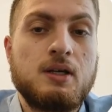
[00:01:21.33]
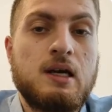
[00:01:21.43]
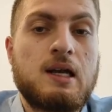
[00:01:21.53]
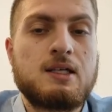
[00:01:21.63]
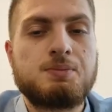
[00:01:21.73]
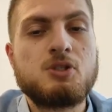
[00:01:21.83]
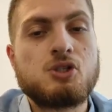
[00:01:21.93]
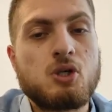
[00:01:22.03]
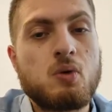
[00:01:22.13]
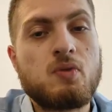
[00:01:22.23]
It has been
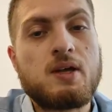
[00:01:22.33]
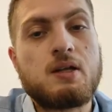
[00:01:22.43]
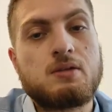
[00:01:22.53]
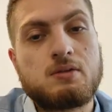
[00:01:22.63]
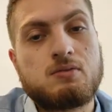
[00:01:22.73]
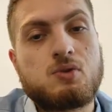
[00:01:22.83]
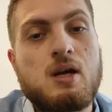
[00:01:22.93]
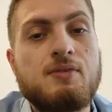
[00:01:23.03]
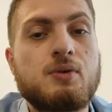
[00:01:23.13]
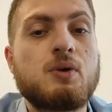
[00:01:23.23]
shown that
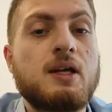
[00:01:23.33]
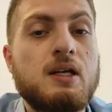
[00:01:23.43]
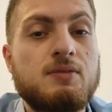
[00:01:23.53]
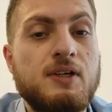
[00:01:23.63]
traffic-related